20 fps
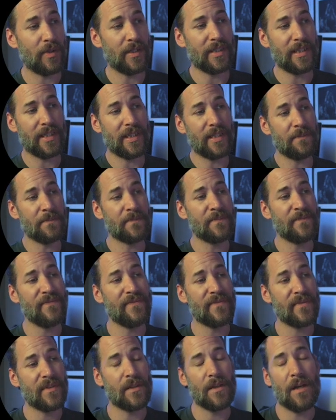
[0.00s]
And then
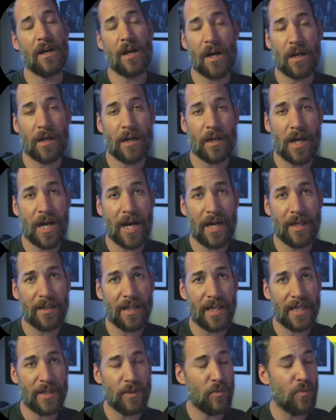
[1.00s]
our
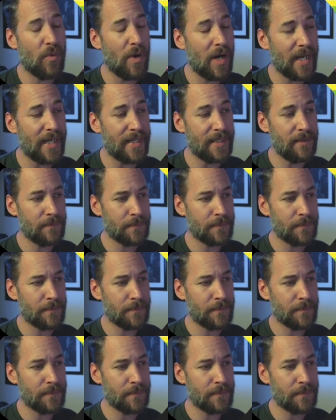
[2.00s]
highlight white,